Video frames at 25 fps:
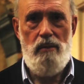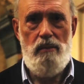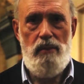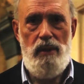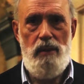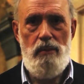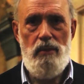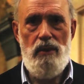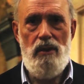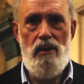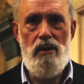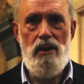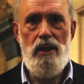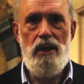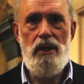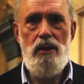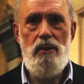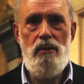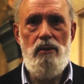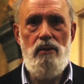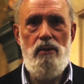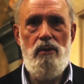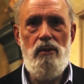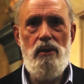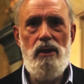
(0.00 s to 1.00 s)
People
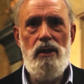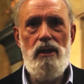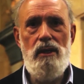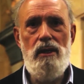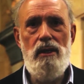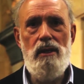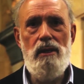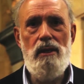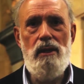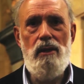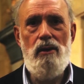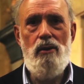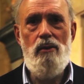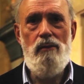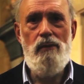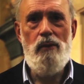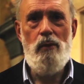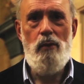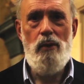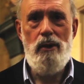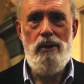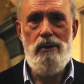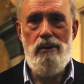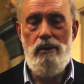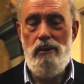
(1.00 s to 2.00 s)
argue over
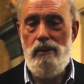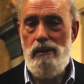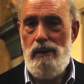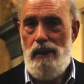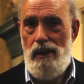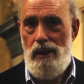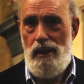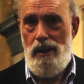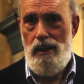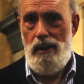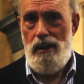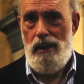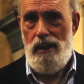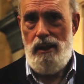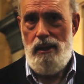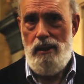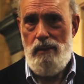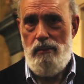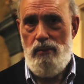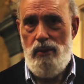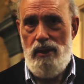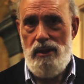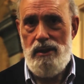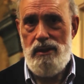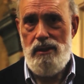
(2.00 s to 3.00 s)
whether
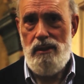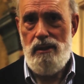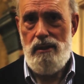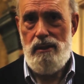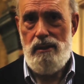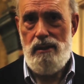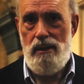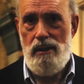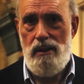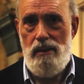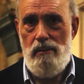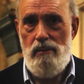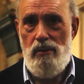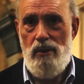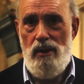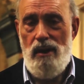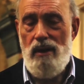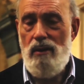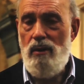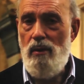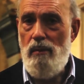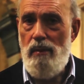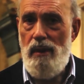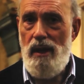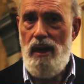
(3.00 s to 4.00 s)
President
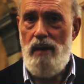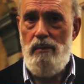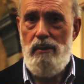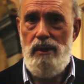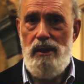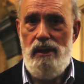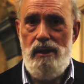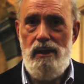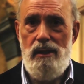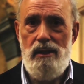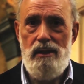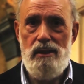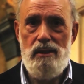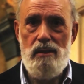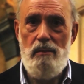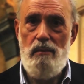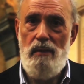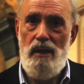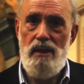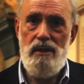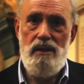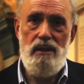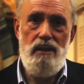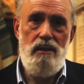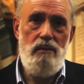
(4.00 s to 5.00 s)
Barack Obama is a
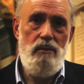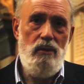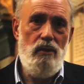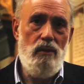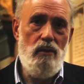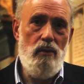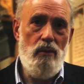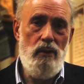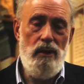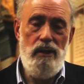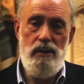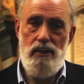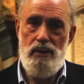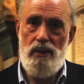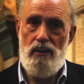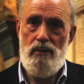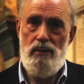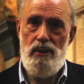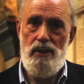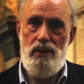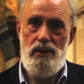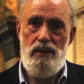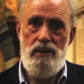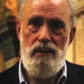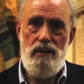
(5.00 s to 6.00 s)
Muslim or whether he's a
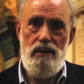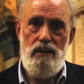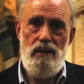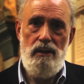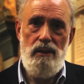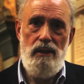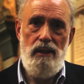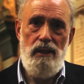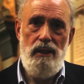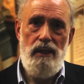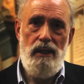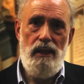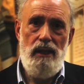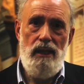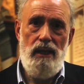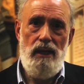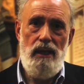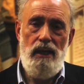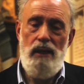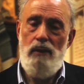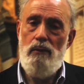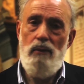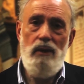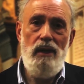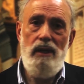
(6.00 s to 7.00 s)
Christian.
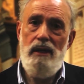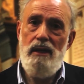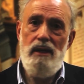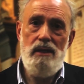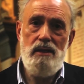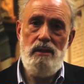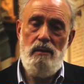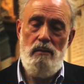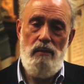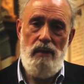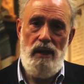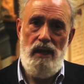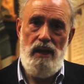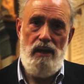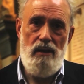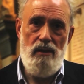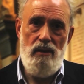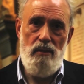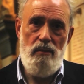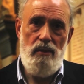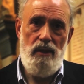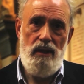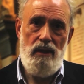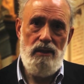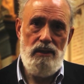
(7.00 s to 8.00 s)
It really doesn't
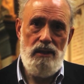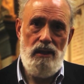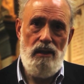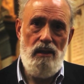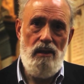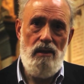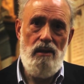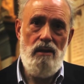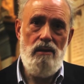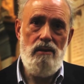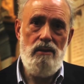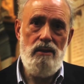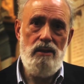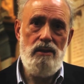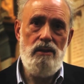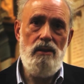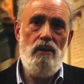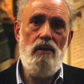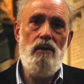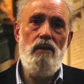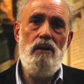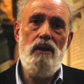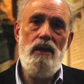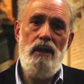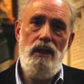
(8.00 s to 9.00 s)
matter, because at heart and
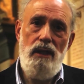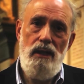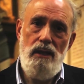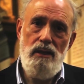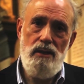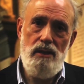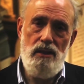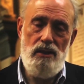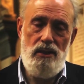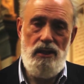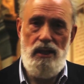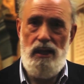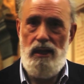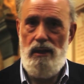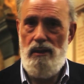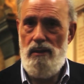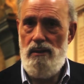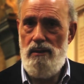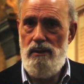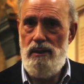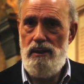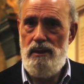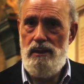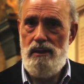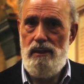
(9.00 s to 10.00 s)
soul, he is a
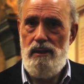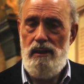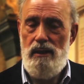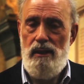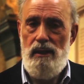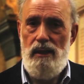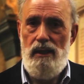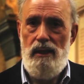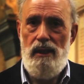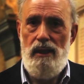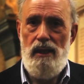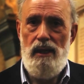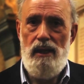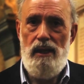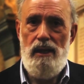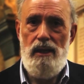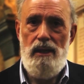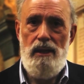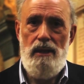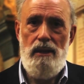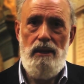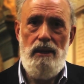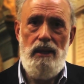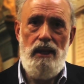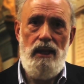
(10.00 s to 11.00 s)
secularist.
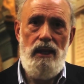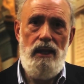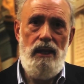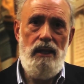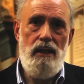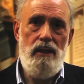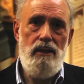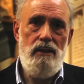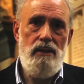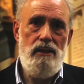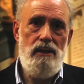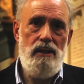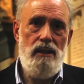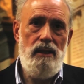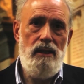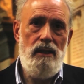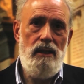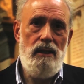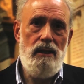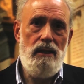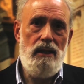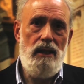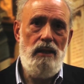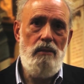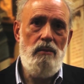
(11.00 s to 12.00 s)
And
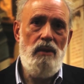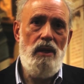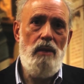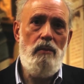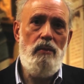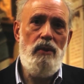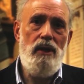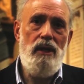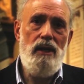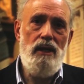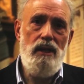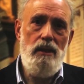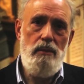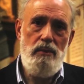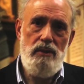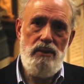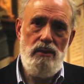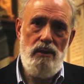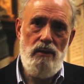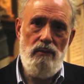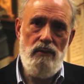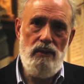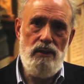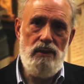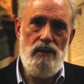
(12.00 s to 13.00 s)
he may pay lip
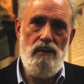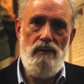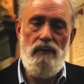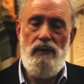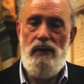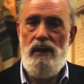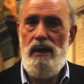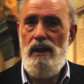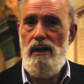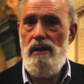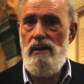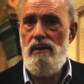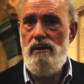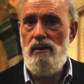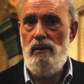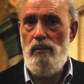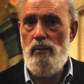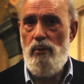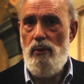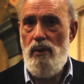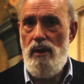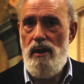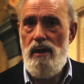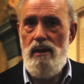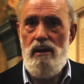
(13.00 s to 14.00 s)
service to faith, to
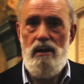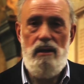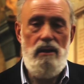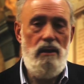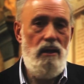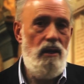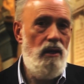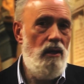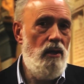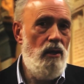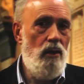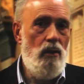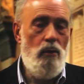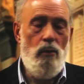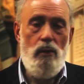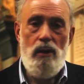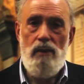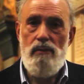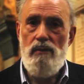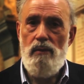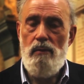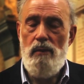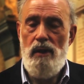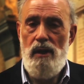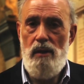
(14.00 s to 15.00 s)
prayer,
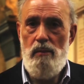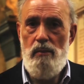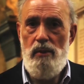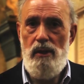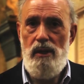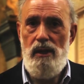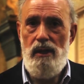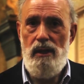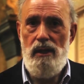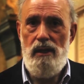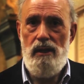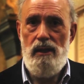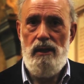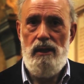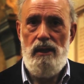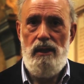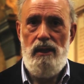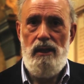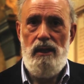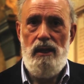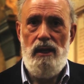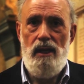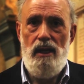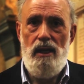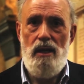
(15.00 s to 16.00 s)
whatever it may be.
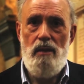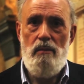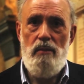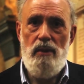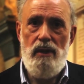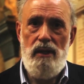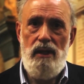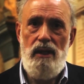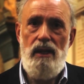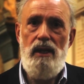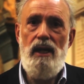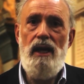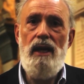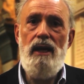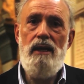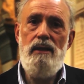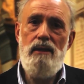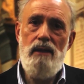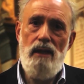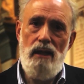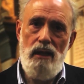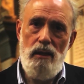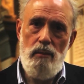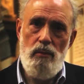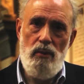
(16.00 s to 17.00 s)
But he
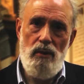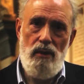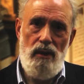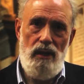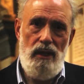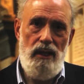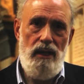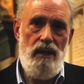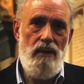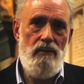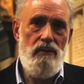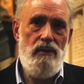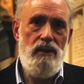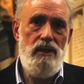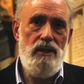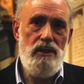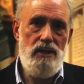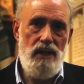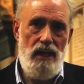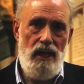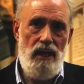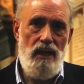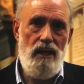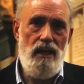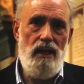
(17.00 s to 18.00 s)
and the liberal left,
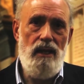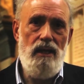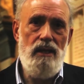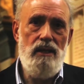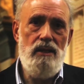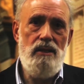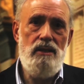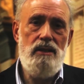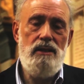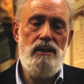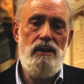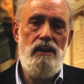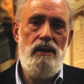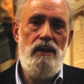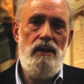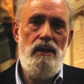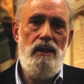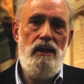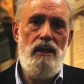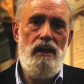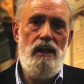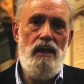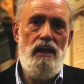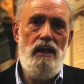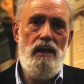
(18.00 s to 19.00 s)
his allies,
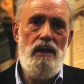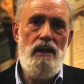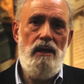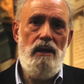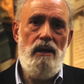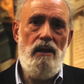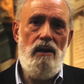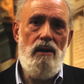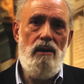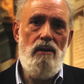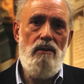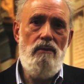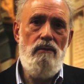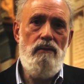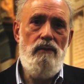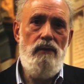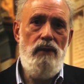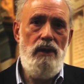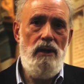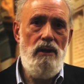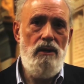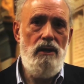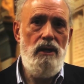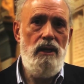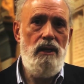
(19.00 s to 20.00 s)
are
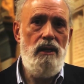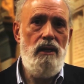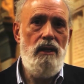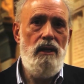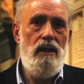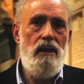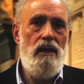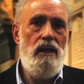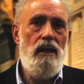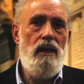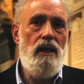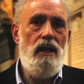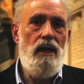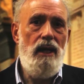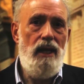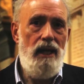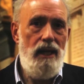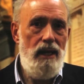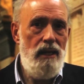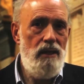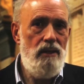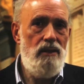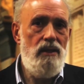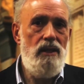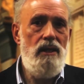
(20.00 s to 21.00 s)
very
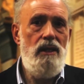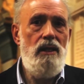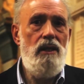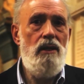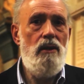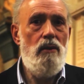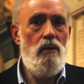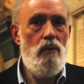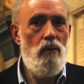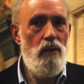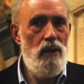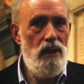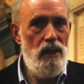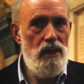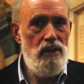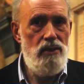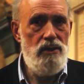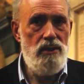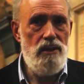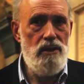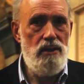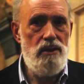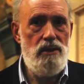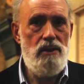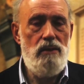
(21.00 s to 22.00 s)

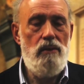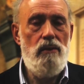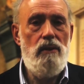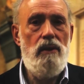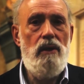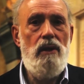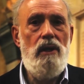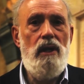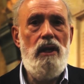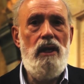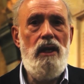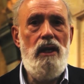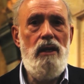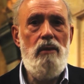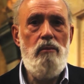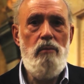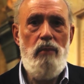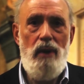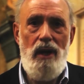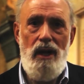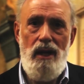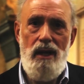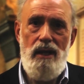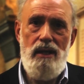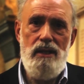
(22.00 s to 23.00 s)
anti-religious in
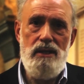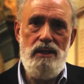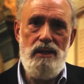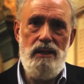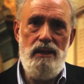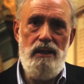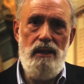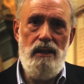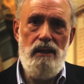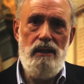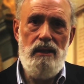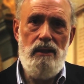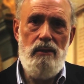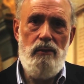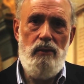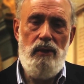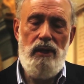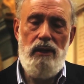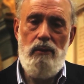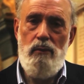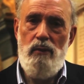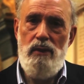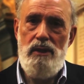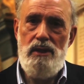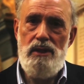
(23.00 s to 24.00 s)
policy.
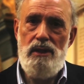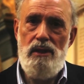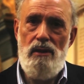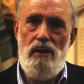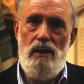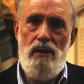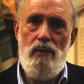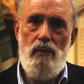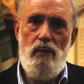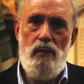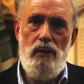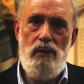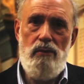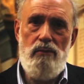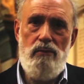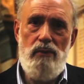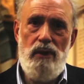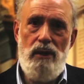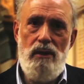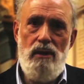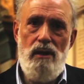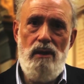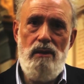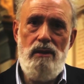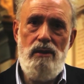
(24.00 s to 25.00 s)
We saw it with
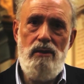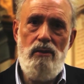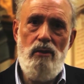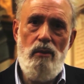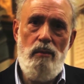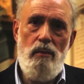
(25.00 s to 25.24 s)
regard to